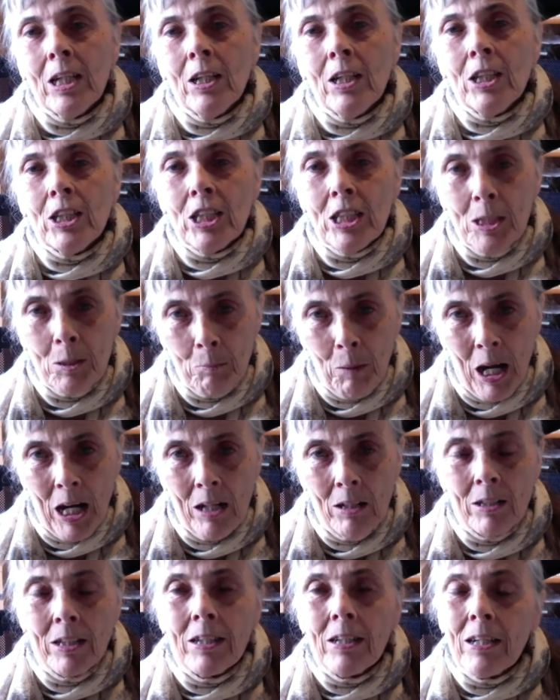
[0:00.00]
She
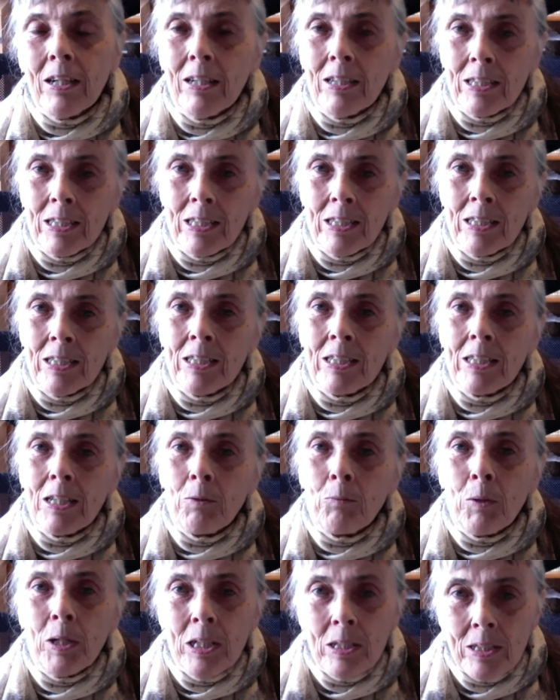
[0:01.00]
smiled and curtsied and
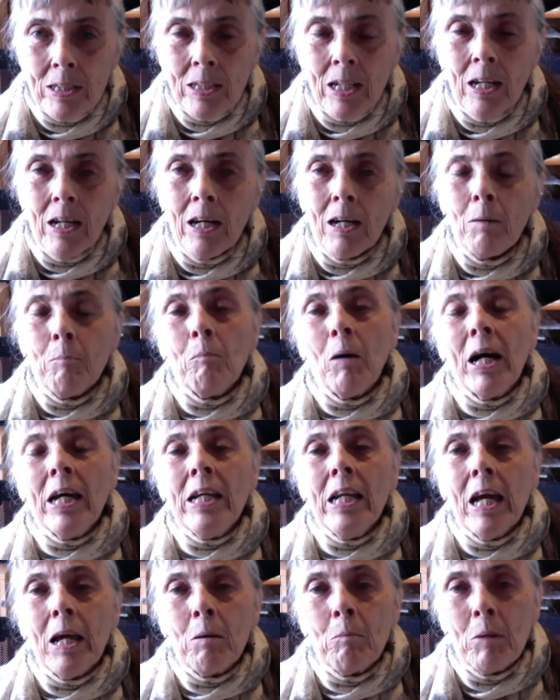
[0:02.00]
said, "Well, sire, my
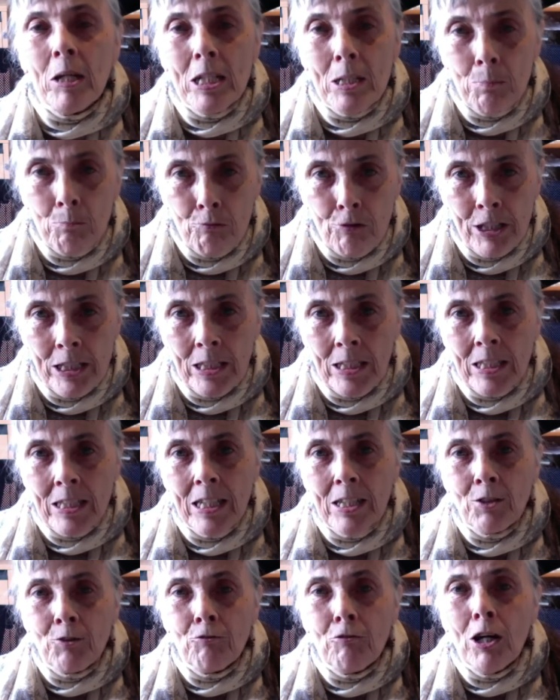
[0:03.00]
name is
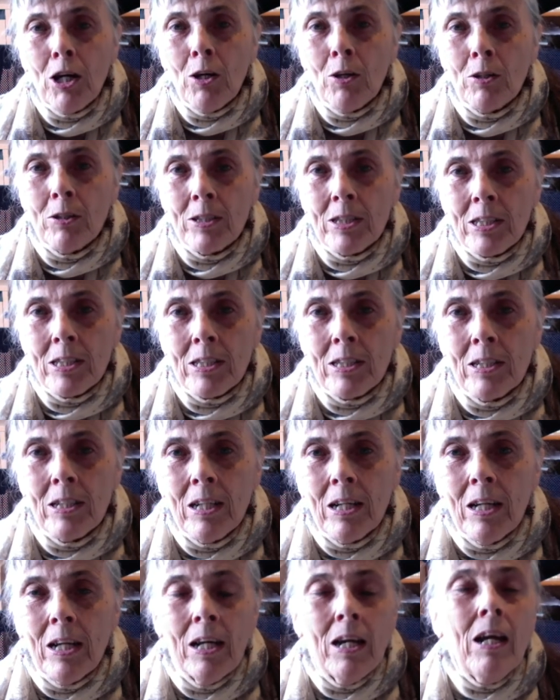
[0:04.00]
Princess Rose.
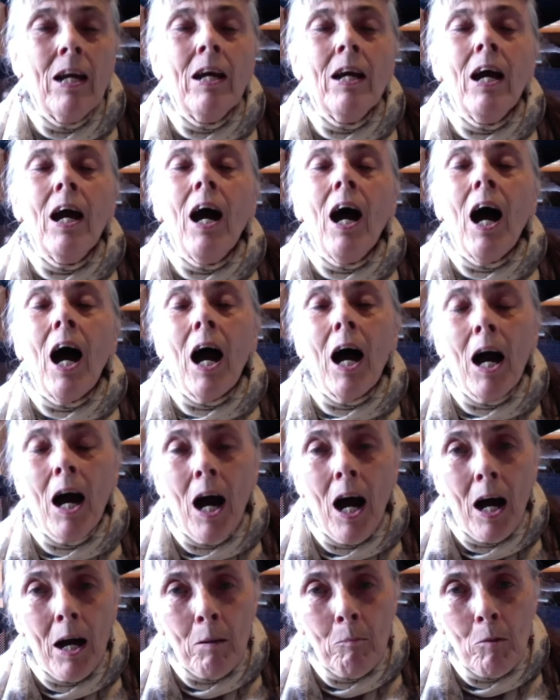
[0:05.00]

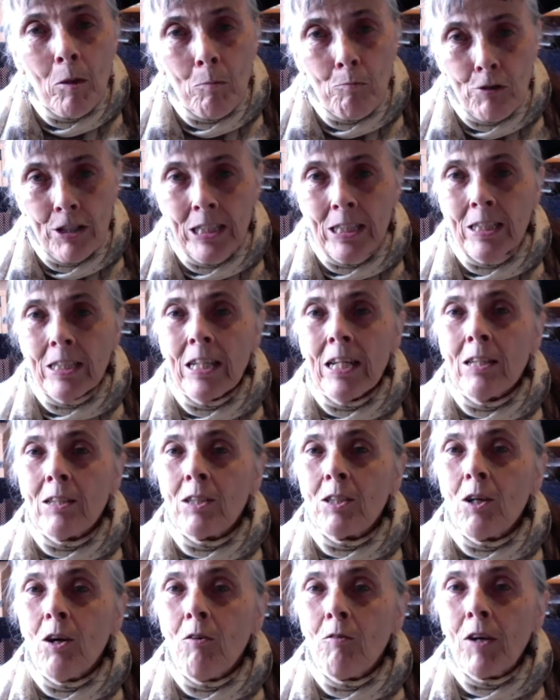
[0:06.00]
I'm the
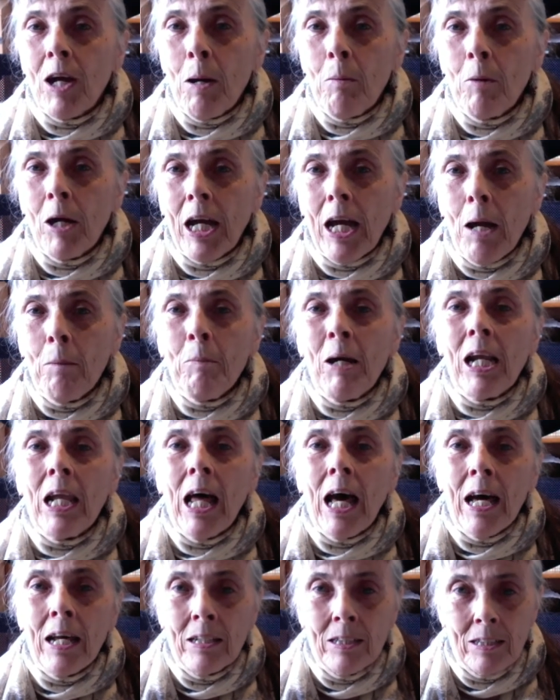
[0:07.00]
princess of Gamma Gamma
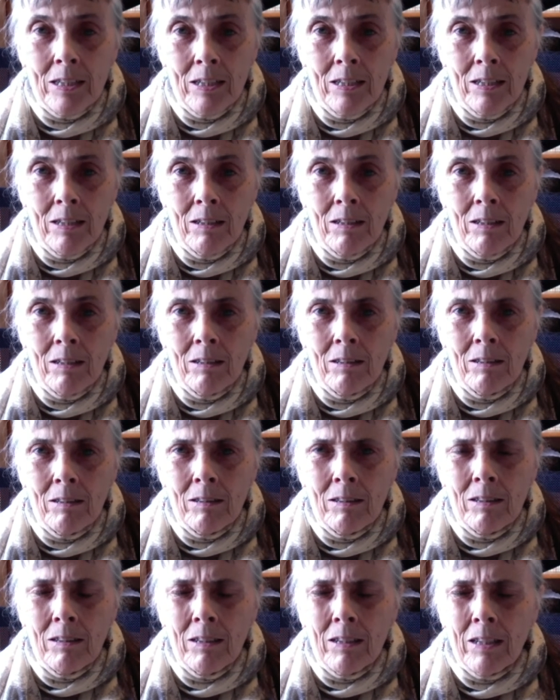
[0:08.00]
Land."
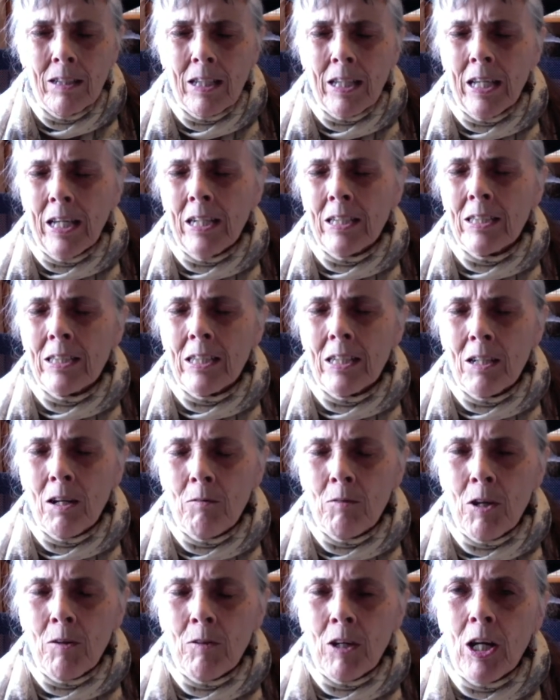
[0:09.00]
And the king said,
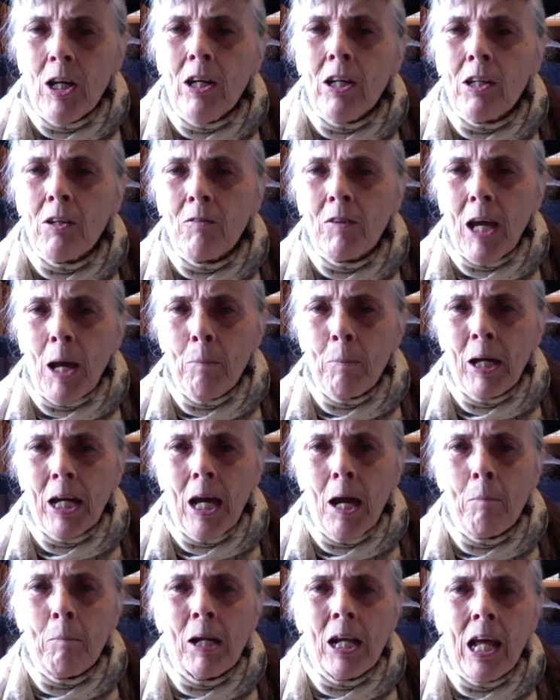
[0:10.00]
"I've never heard of Gamma
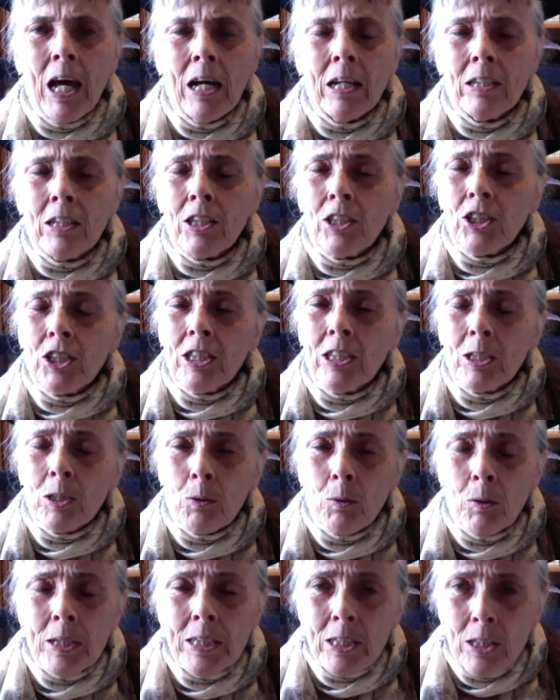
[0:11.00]
Gamma Land." And she
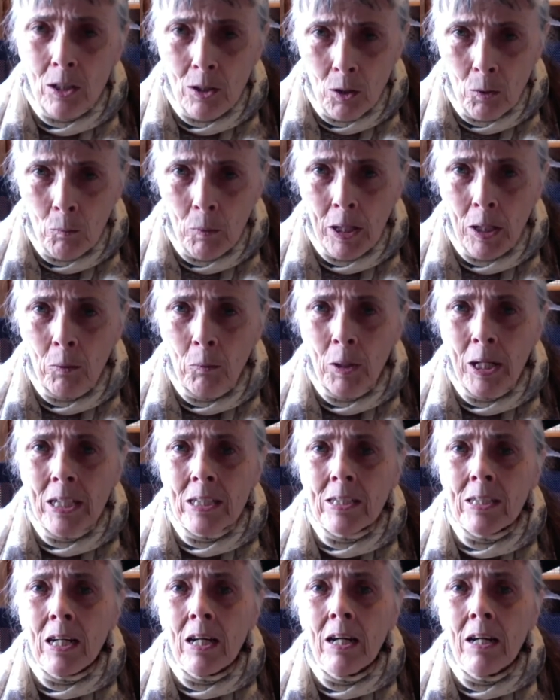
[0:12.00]
said, "Oh, it's a long way away,
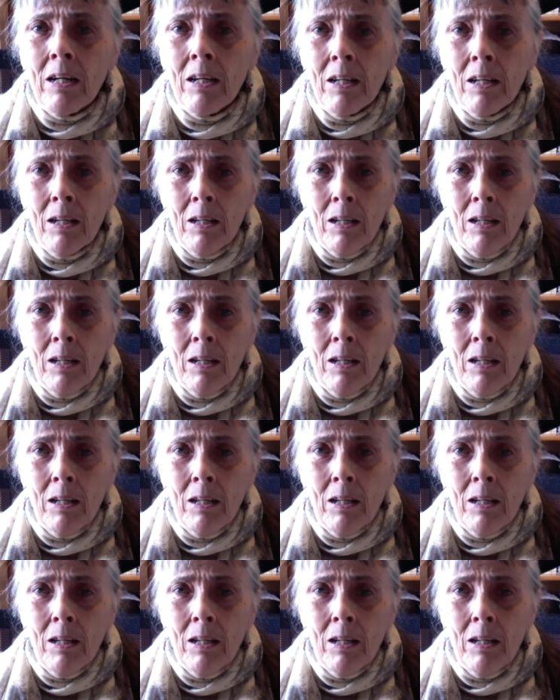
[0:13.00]
sire.